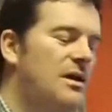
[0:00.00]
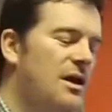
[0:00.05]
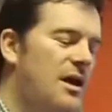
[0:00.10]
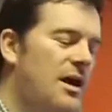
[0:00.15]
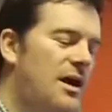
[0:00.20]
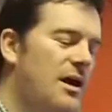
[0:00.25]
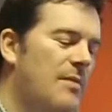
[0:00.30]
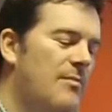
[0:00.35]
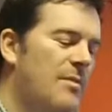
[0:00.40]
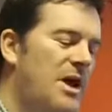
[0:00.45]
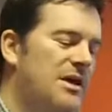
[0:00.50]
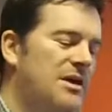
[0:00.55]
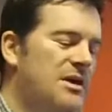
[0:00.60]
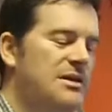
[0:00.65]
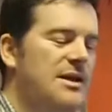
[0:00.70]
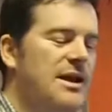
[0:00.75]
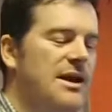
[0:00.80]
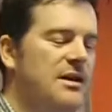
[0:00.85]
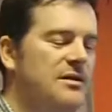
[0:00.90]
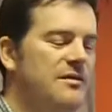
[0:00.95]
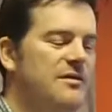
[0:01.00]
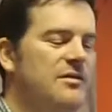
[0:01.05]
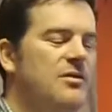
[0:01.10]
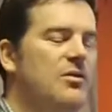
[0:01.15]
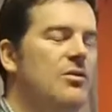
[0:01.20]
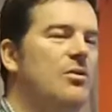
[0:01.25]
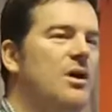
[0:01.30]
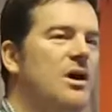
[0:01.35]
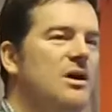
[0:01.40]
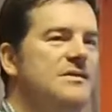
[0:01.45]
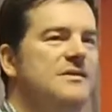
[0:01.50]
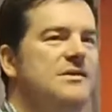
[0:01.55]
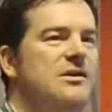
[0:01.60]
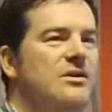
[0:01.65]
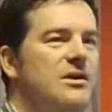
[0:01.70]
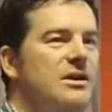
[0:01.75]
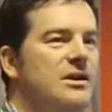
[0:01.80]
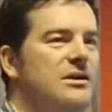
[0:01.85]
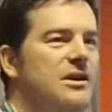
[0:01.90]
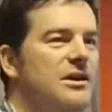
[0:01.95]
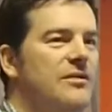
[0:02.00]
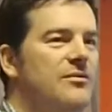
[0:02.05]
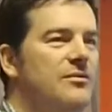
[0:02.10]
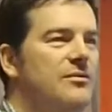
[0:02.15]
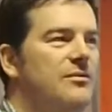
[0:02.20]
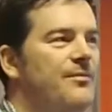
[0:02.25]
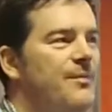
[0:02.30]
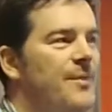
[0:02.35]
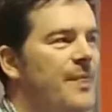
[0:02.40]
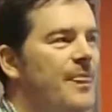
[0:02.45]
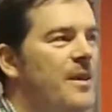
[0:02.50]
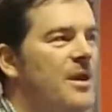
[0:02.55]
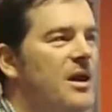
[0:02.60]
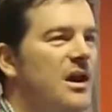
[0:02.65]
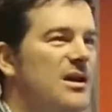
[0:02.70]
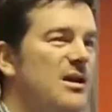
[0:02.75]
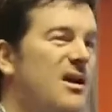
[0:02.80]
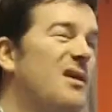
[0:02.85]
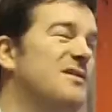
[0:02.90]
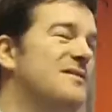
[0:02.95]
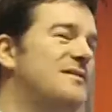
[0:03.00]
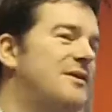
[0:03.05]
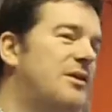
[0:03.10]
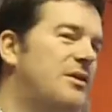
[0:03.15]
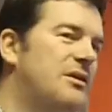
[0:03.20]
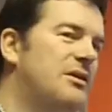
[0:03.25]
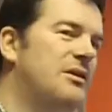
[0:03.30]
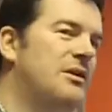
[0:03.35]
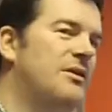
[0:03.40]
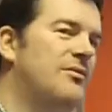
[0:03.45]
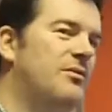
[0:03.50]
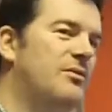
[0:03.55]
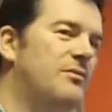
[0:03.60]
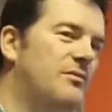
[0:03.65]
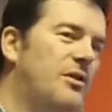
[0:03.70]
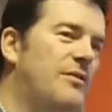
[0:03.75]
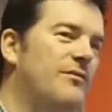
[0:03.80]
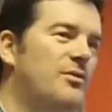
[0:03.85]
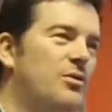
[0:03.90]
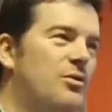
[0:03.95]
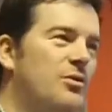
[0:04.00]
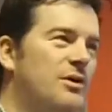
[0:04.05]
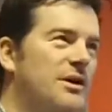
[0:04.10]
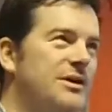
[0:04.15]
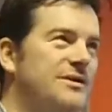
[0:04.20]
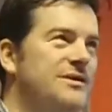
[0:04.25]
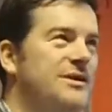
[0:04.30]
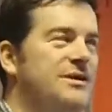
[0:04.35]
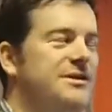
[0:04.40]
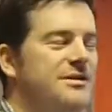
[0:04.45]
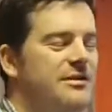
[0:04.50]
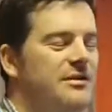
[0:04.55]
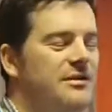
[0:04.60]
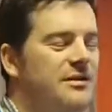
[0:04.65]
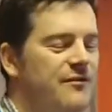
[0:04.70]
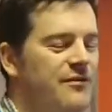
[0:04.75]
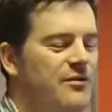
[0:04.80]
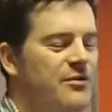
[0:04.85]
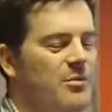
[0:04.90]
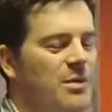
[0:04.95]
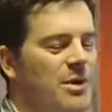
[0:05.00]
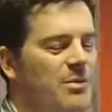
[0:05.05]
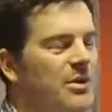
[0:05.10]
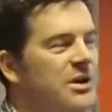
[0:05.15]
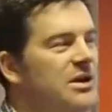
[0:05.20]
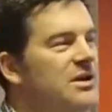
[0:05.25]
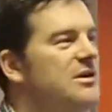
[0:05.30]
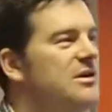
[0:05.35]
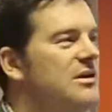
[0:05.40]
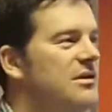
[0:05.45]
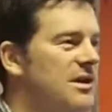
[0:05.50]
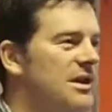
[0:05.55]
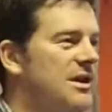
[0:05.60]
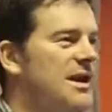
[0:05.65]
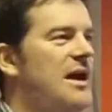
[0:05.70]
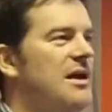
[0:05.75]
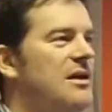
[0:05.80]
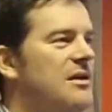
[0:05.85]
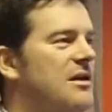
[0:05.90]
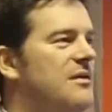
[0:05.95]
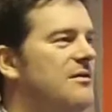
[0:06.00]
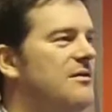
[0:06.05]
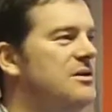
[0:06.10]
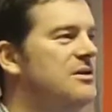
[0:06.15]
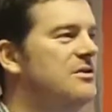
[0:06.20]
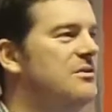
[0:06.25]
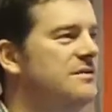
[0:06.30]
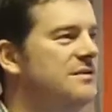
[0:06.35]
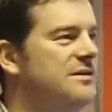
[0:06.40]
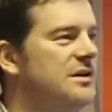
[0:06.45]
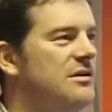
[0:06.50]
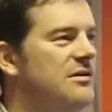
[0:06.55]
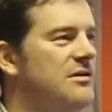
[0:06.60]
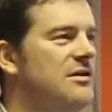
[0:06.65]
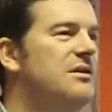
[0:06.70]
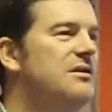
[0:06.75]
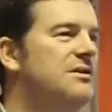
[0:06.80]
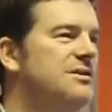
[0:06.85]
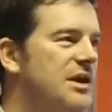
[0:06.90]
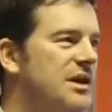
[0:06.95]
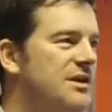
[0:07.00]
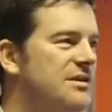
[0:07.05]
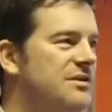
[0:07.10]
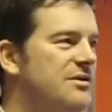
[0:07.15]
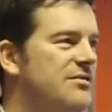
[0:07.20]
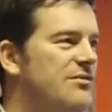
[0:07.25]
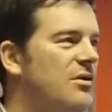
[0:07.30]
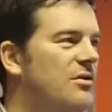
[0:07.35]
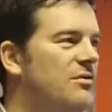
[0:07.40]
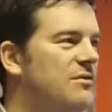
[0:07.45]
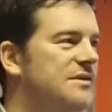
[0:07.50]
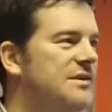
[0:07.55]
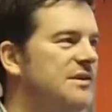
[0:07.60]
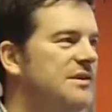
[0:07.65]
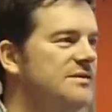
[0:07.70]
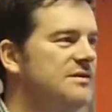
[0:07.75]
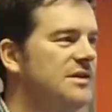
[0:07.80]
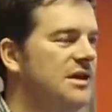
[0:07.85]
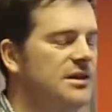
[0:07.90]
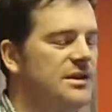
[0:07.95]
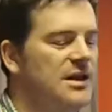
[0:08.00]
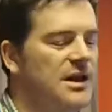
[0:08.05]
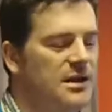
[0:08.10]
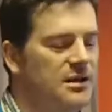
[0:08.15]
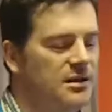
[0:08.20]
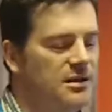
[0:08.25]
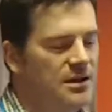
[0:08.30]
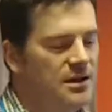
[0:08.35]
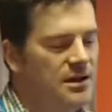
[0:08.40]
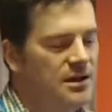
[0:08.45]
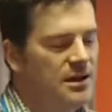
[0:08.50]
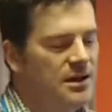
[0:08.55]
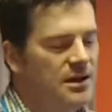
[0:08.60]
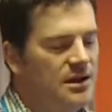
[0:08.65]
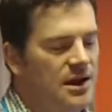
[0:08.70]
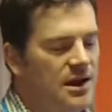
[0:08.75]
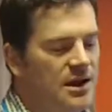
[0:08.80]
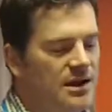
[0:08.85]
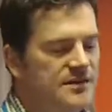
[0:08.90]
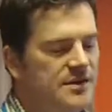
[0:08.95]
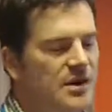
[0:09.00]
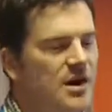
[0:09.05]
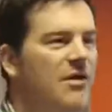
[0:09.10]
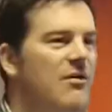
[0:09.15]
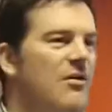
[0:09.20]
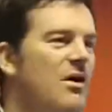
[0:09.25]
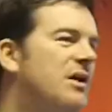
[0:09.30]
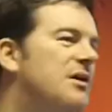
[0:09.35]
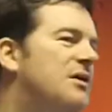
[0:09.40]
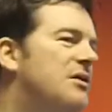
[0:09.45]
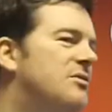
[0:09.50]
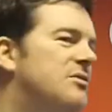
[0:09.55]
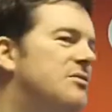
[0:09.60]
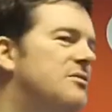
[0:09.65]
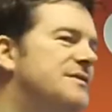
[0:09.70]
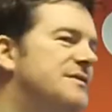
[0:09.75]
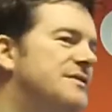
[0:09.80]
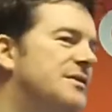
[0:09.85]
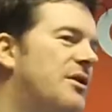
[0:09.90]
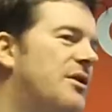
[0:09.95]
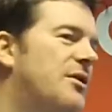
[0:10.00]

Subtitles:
at an editor or custodian level. at a custodian level of an organisation, if you remember, you can then add another user. You can change their roles, things like that. And it's hierarchical, so